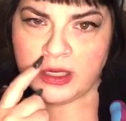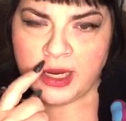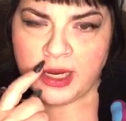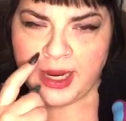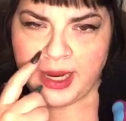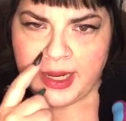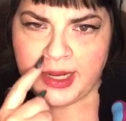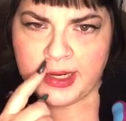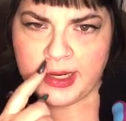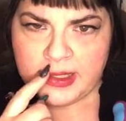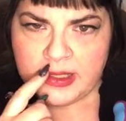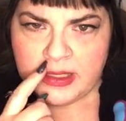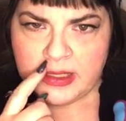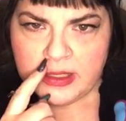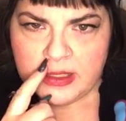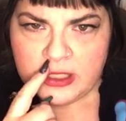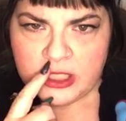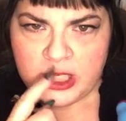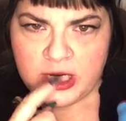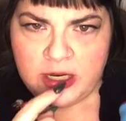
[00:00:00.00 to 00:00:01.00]
and
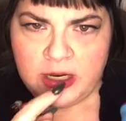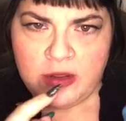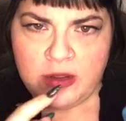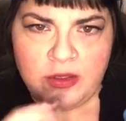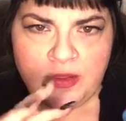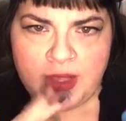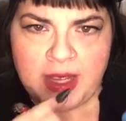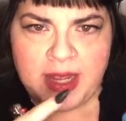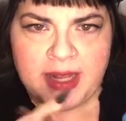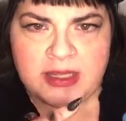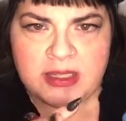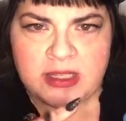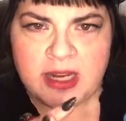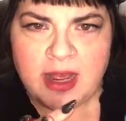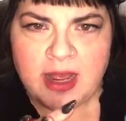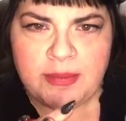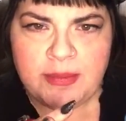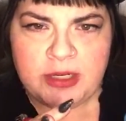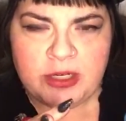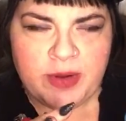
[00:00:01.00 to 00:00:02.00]
she knew that they had
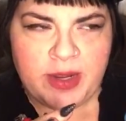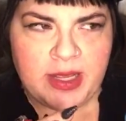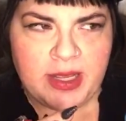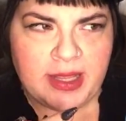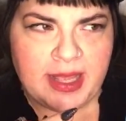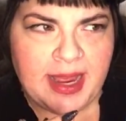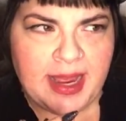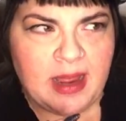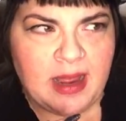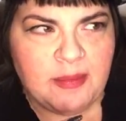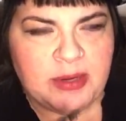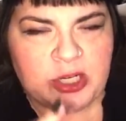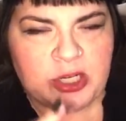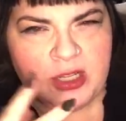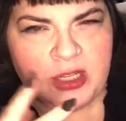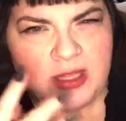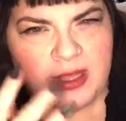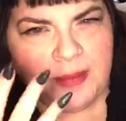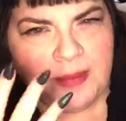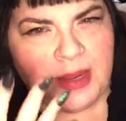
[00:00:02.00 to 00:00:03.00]
stopped doing that, but
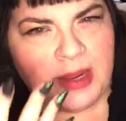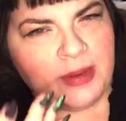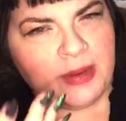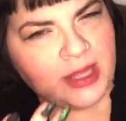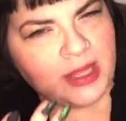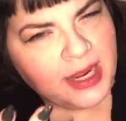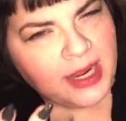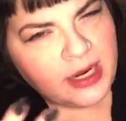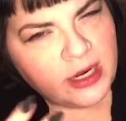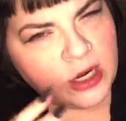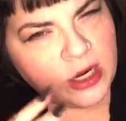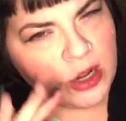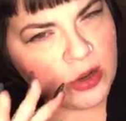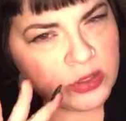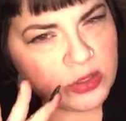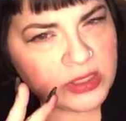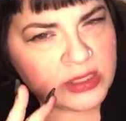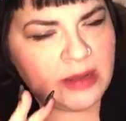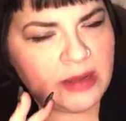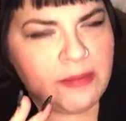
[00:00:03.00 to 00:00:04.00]
she thought maybe they'd know
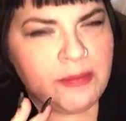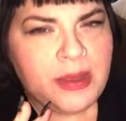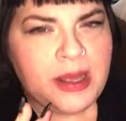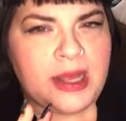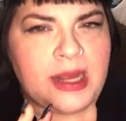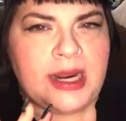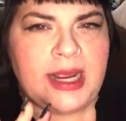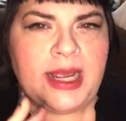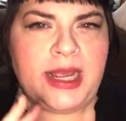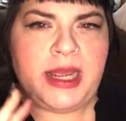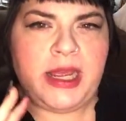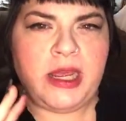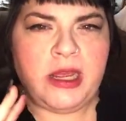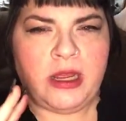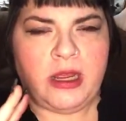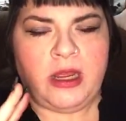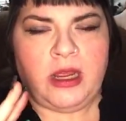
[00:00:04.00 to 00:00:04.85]
somebody